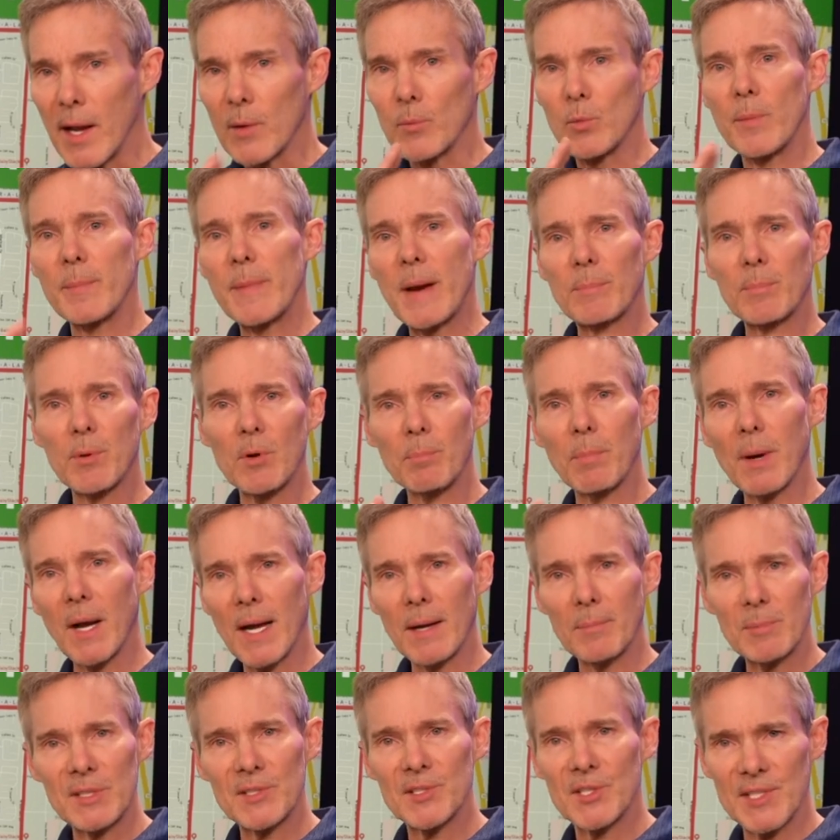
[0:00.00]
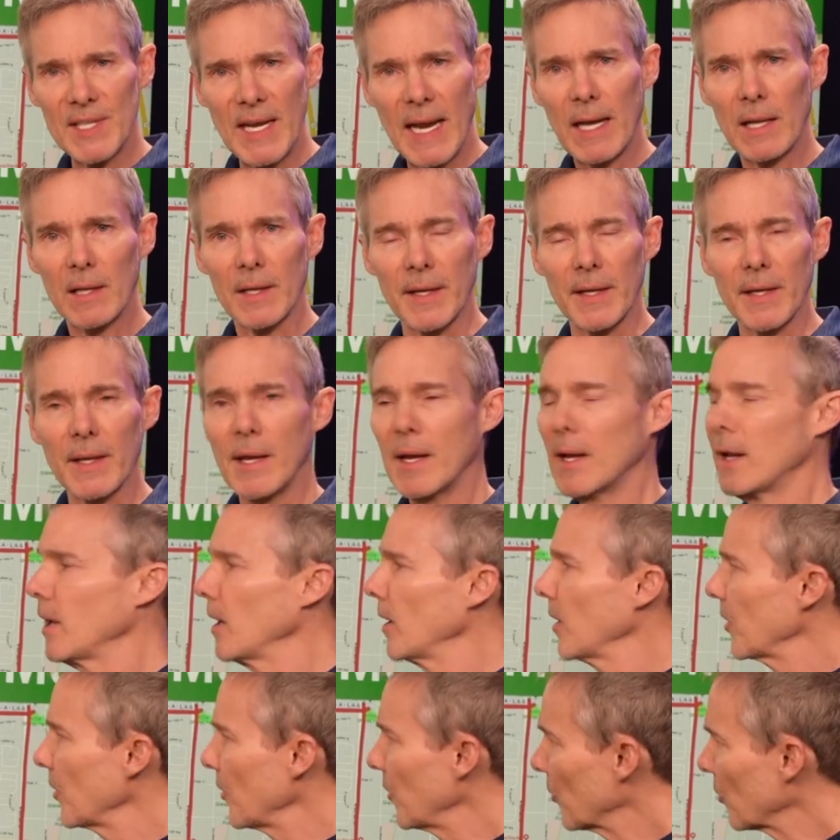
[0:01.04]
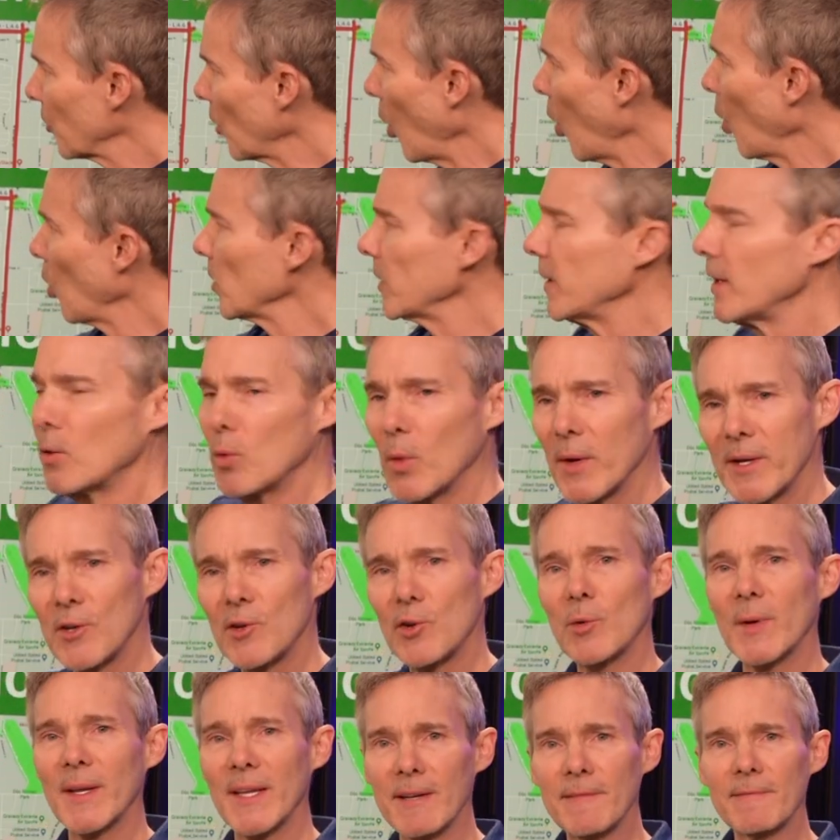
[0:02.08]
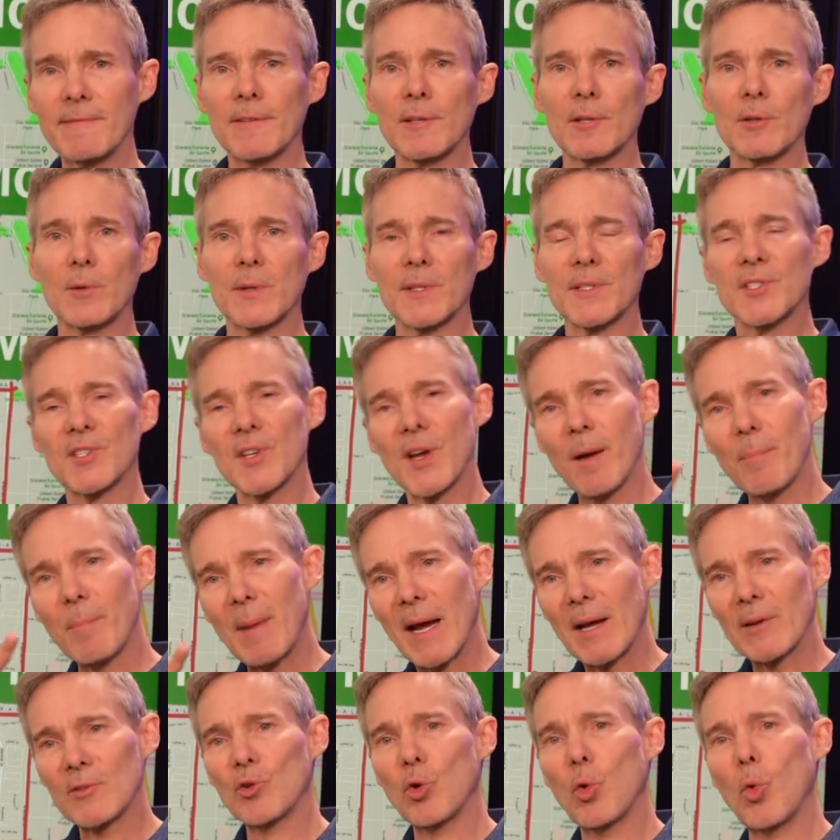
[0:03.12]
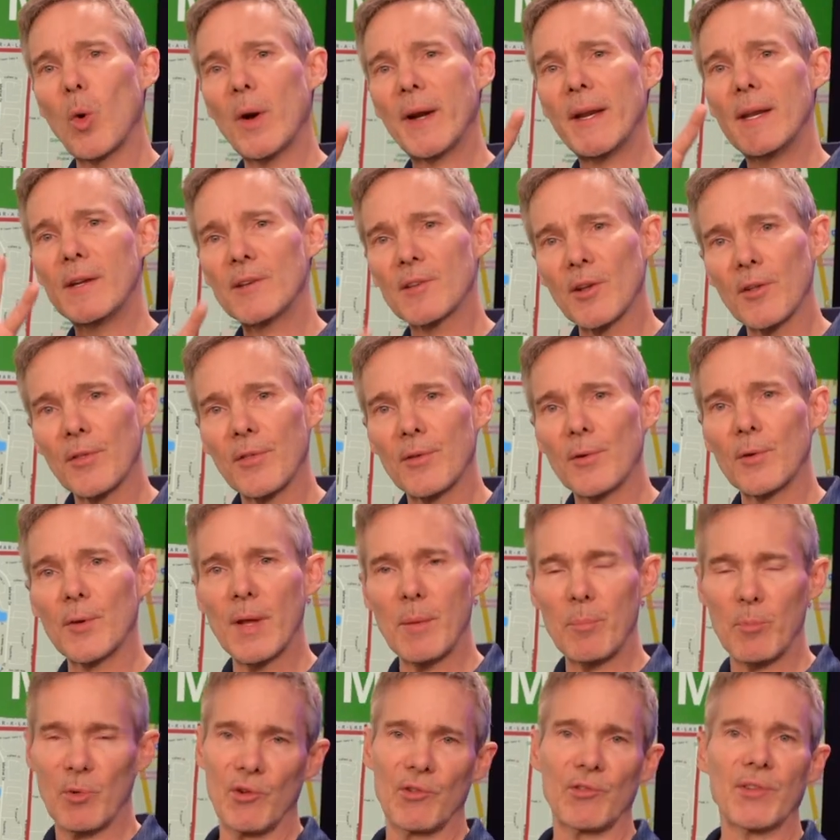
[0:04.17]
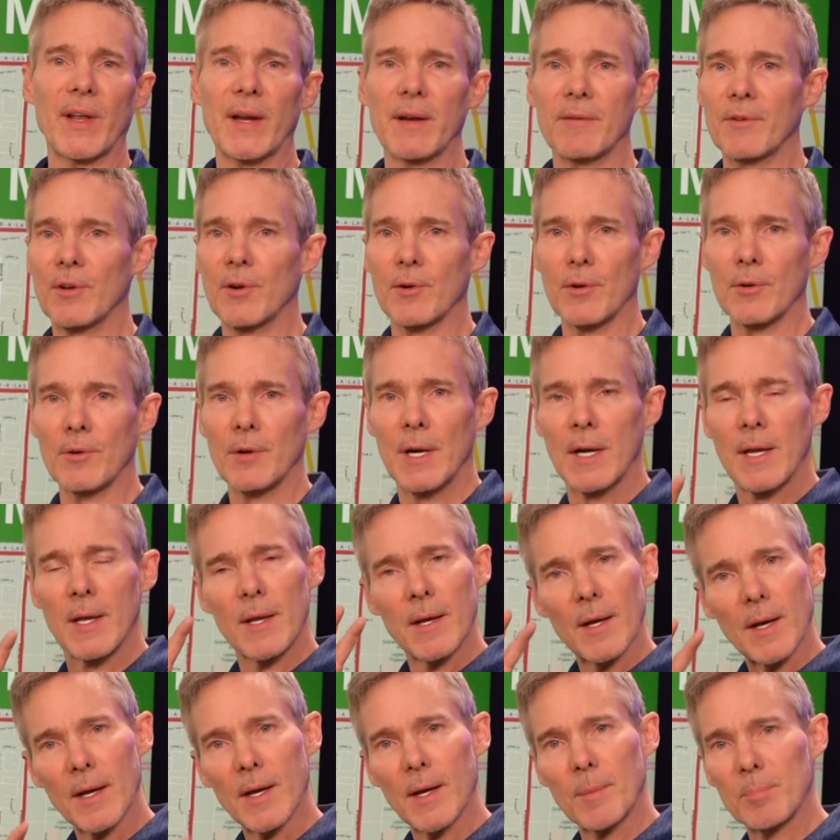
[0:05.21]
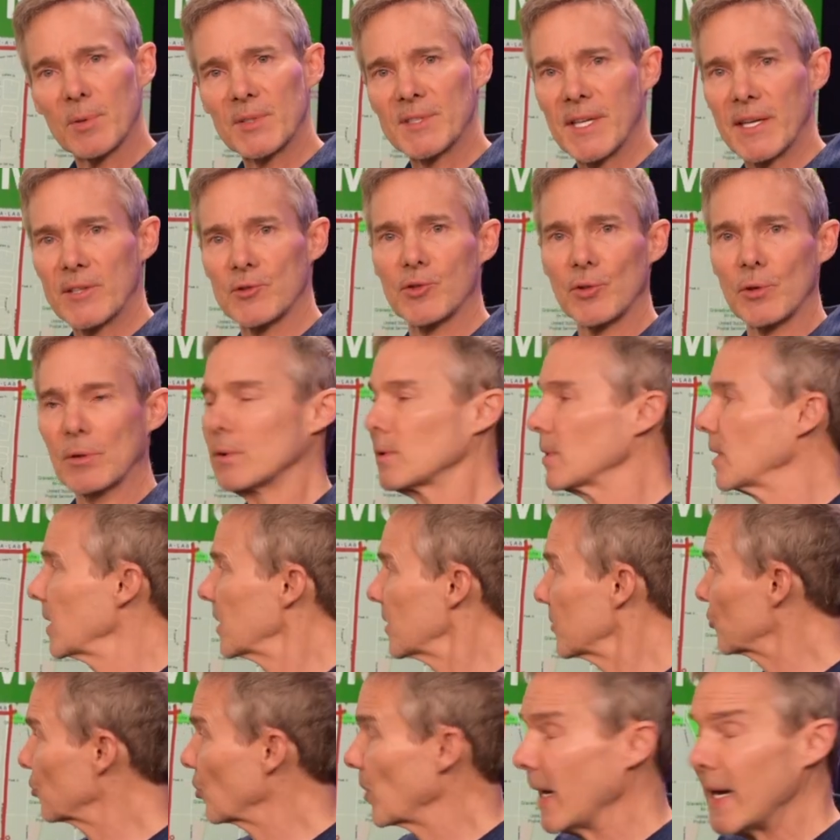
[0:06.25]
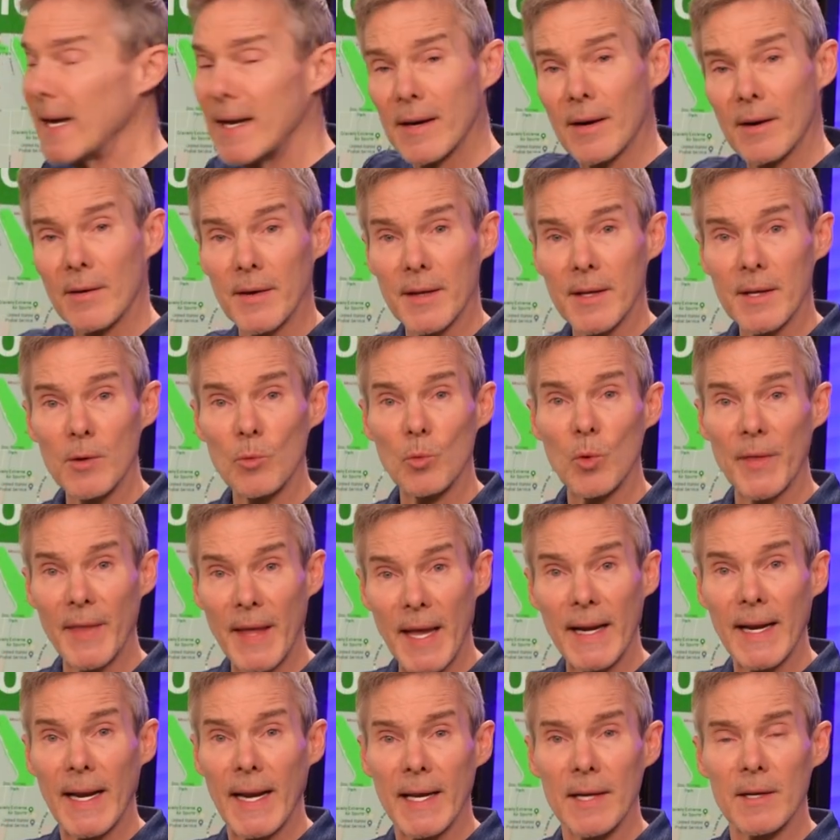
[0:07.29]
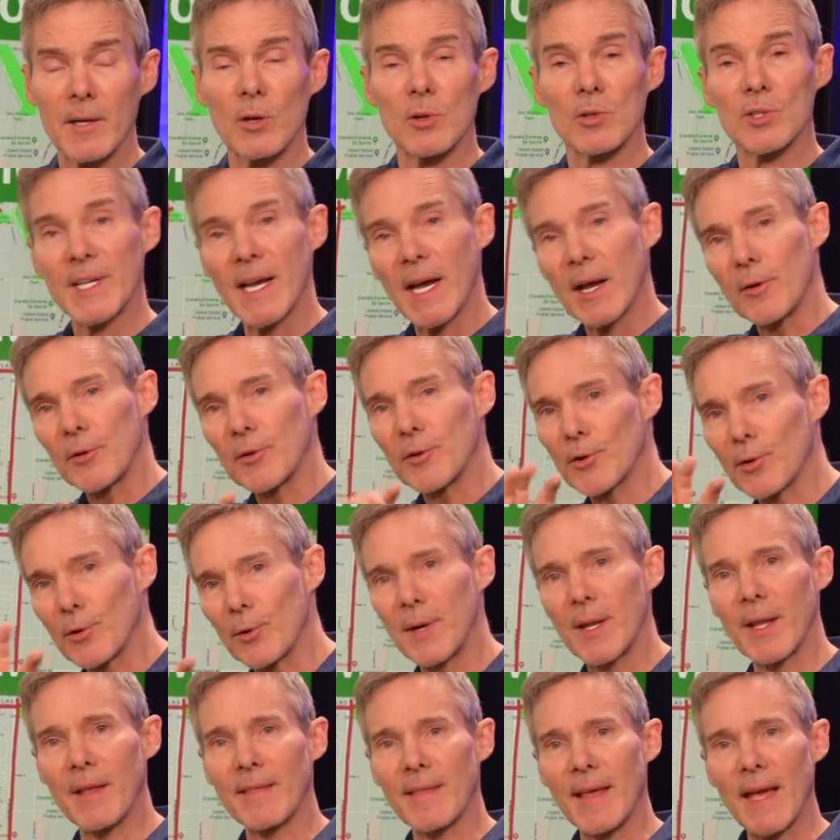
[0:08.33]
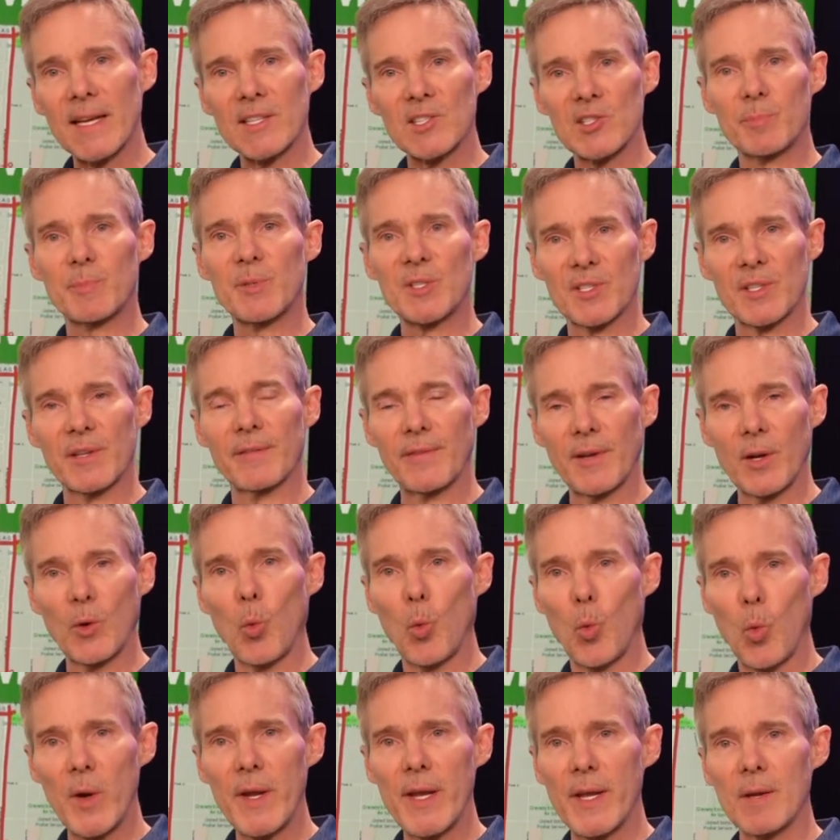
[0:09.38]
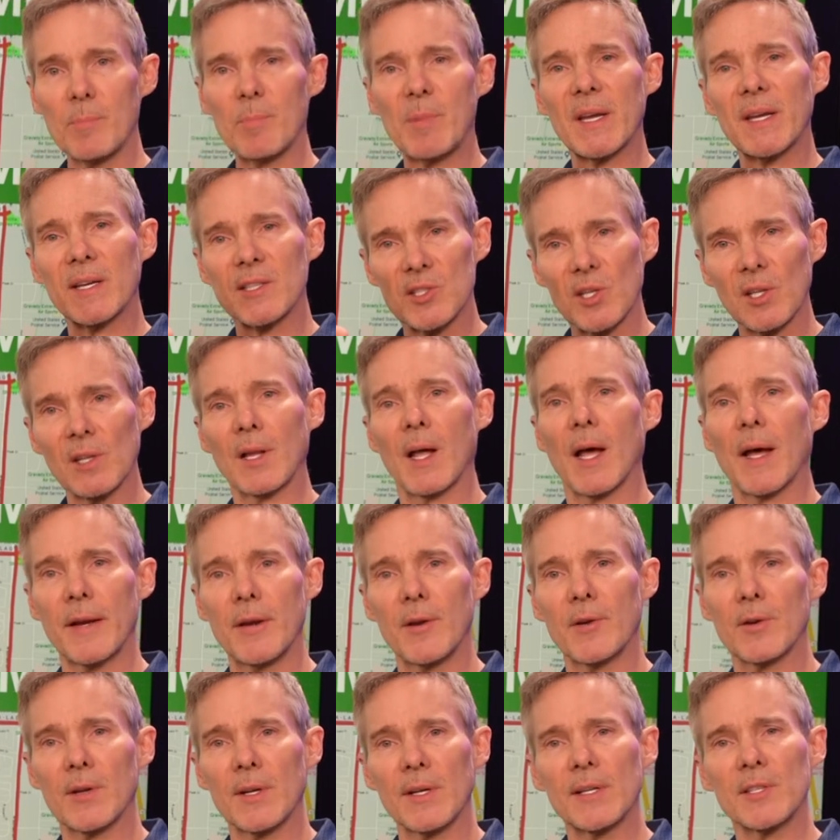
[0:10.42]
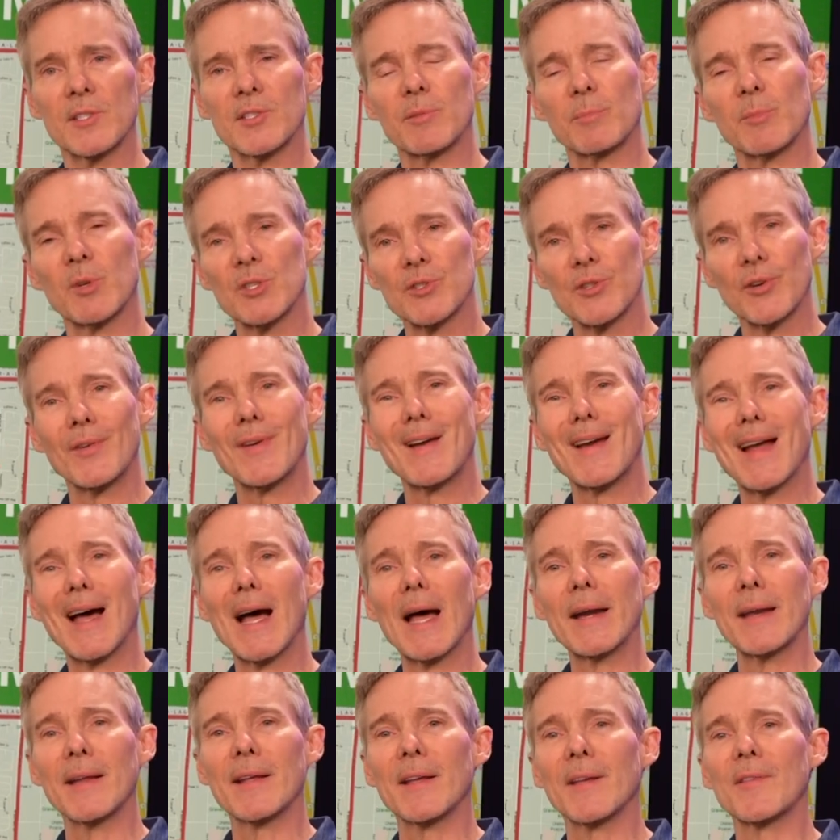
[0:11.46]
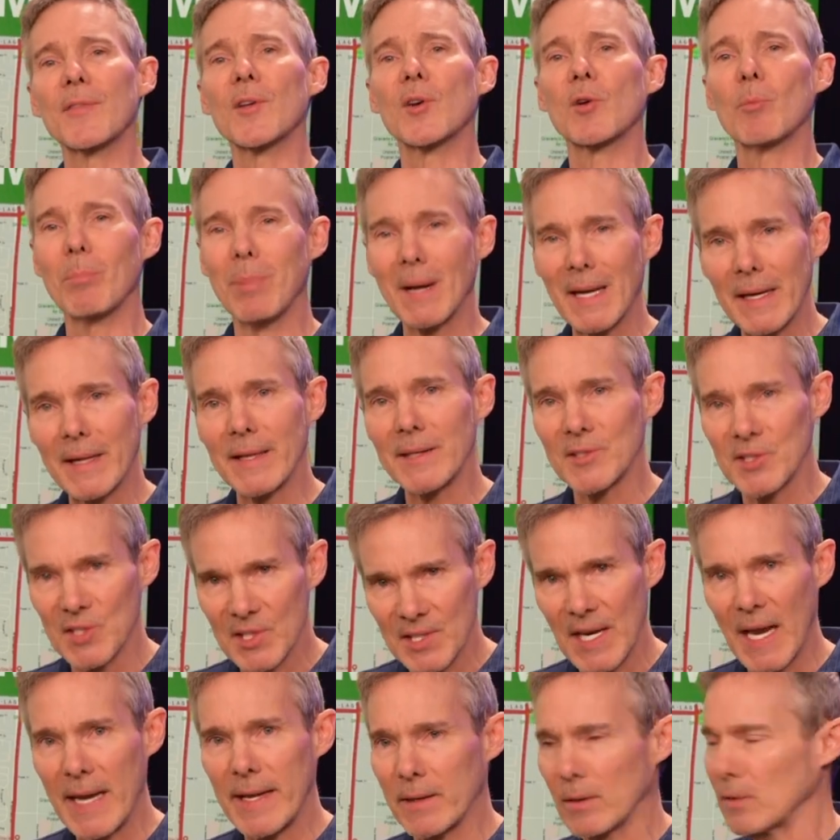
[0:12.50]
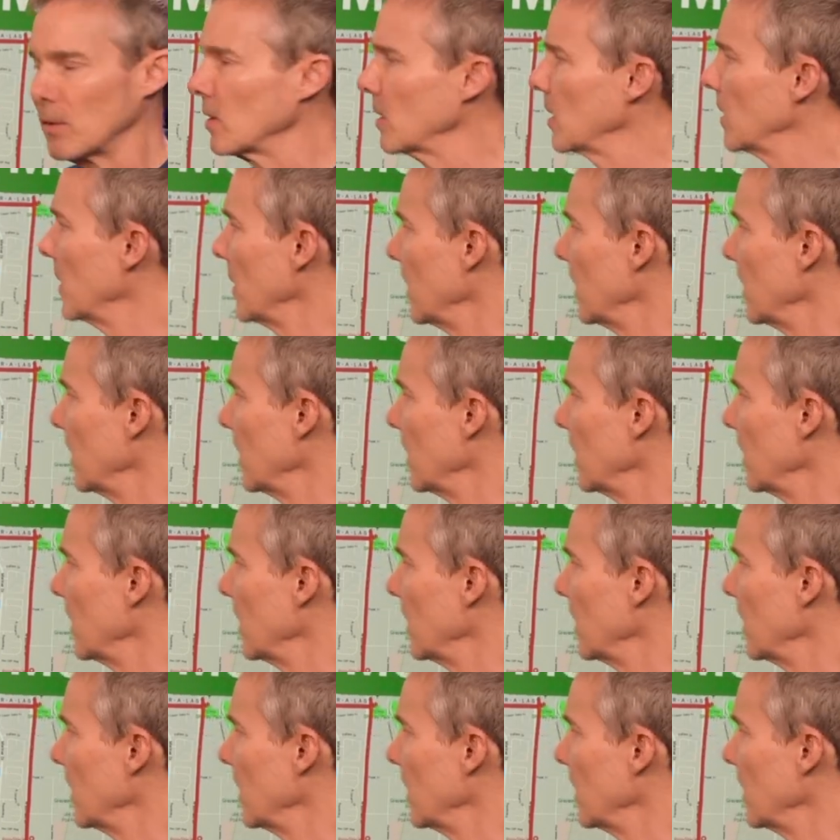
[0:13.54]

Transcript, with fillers: And remember Bob and Sally, you're only going to influence about twenty to thirty percent of your uh, potential uh, trade area when that ad goes out during that specific week, because a lot of your customers are not in their buying cycle.